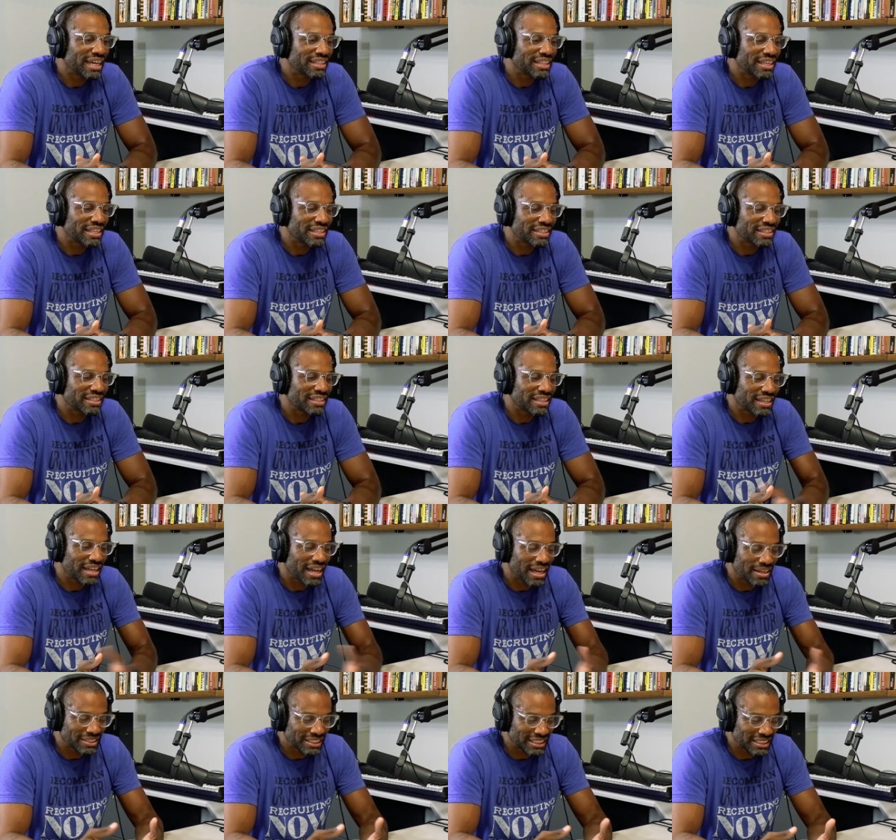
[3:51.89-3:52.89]
and then the
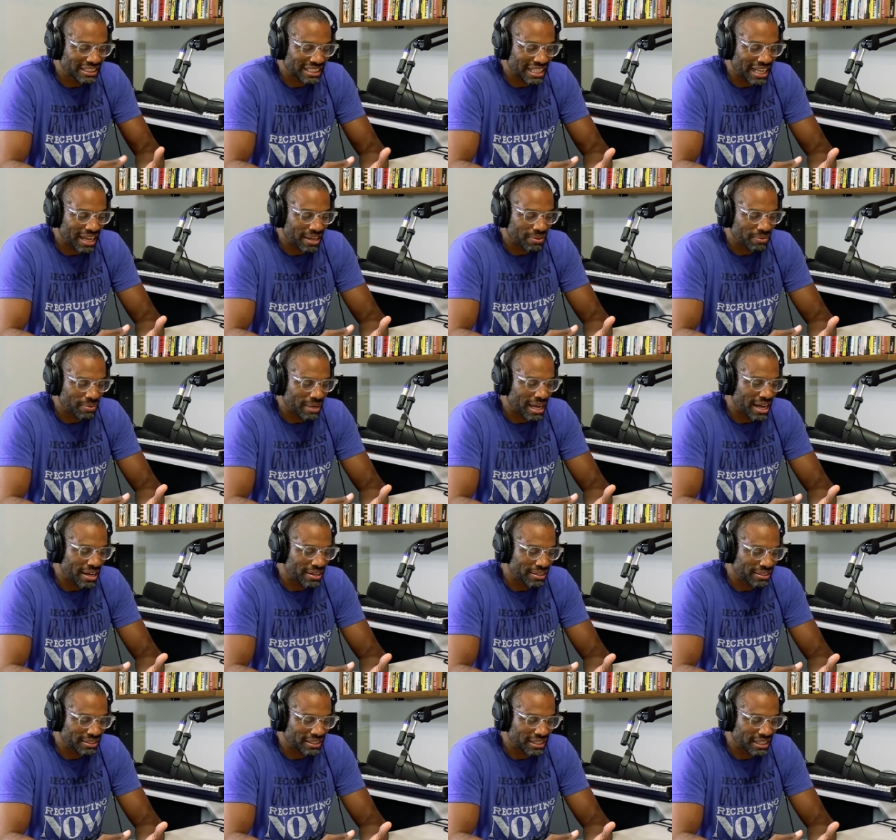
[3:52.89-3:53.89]
guy was just like,
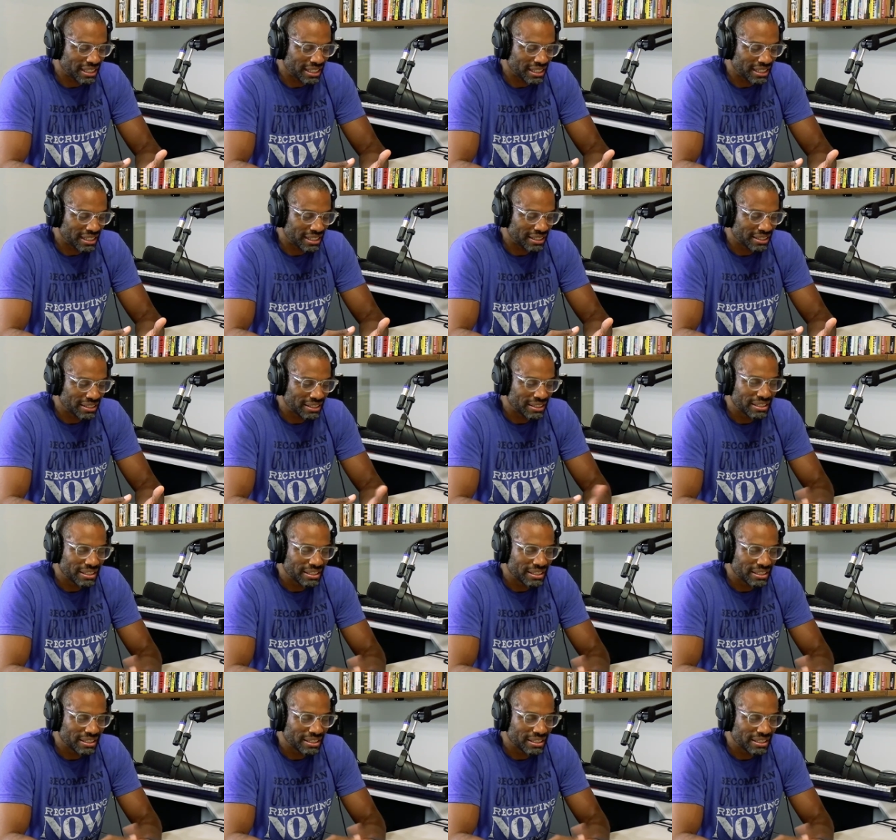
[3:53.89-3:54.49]
wow, uh,